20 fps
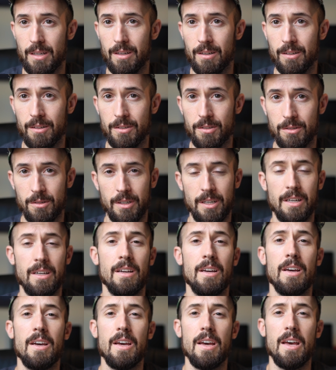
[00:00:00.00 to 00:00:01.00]
here on the screen,
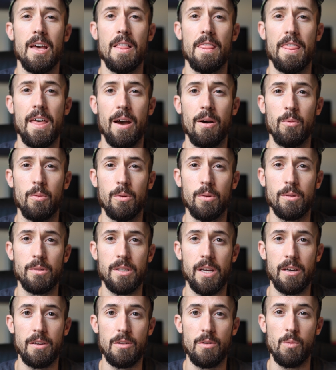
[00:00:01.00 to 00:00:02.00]
that will
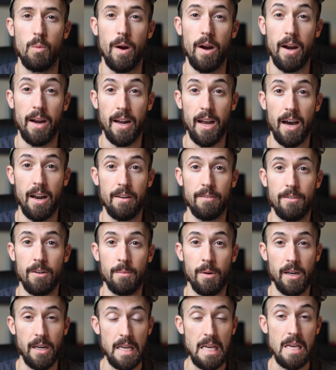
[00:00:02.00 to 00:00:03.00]
tell you where I got it
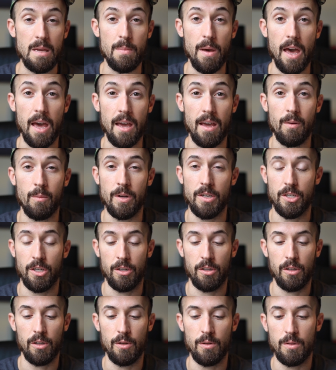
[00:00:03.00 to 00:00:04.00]
from on eBay, which
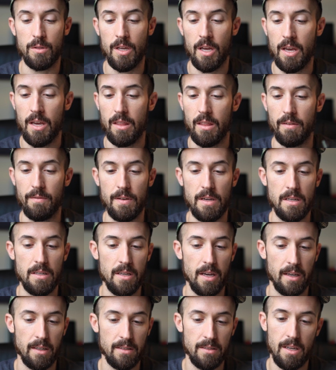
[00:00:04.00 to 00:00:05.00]
includes the
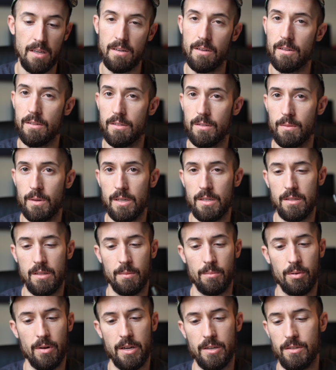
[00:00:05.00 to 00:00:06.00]
VTEC sender switch, the
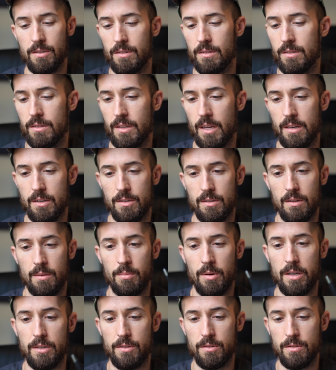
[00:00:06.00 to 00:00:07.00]
pressure
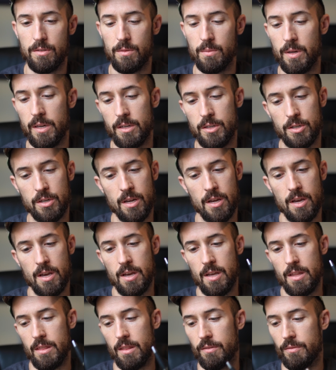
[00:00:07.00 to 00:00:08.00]
switch,
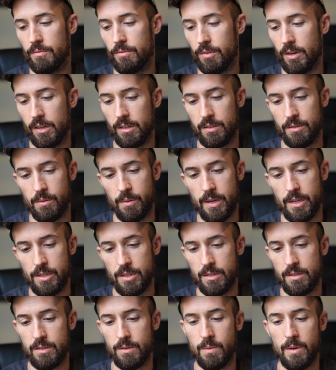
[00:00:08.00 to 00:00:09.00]
the
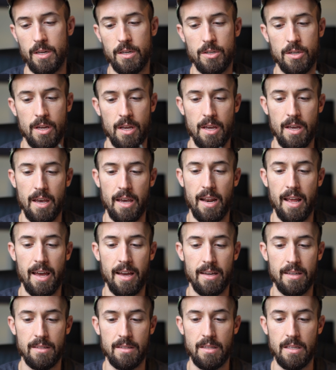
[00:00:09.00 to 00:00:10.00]
fluctuation switch. It
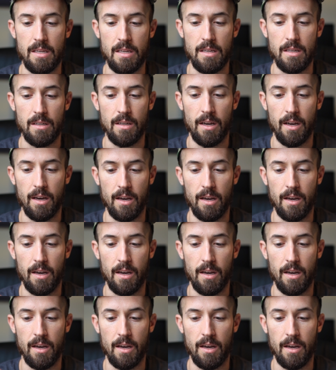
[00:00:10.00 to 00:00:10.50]
has the